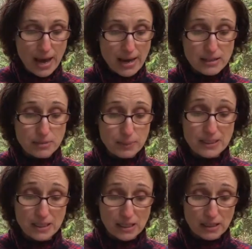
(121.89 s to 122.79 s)

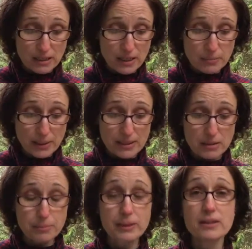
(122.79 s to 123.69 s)
SPD can be a
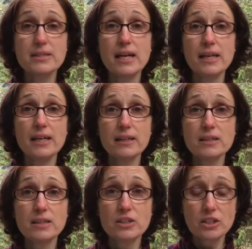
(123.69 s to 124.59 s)
debilitating
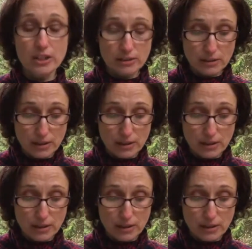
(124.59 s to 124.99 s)
condition